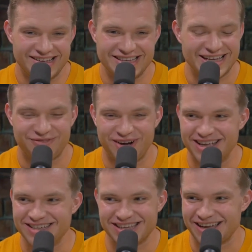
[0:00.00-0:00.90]
It's funny
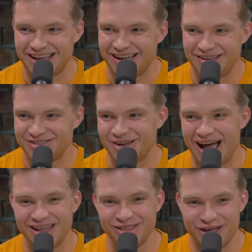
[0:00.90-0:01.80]
because
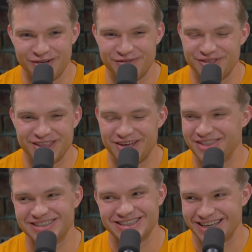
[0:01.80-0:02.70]
I love,
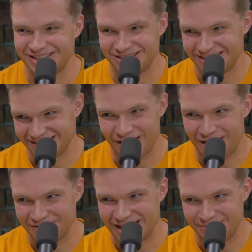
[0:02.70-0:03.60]
this is like
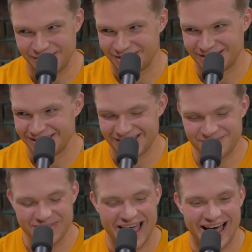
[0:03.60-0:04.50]
off topic.
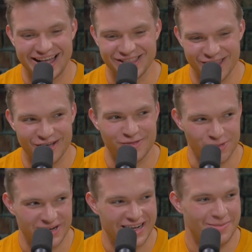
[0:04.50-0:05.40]
I love
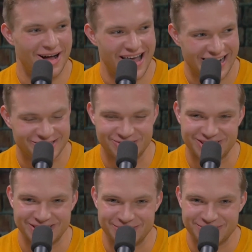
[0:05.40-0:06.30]
reading about
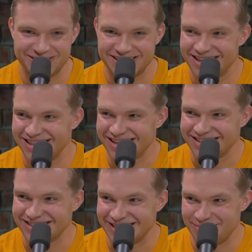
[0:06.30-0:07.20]
exorcisms and demonology.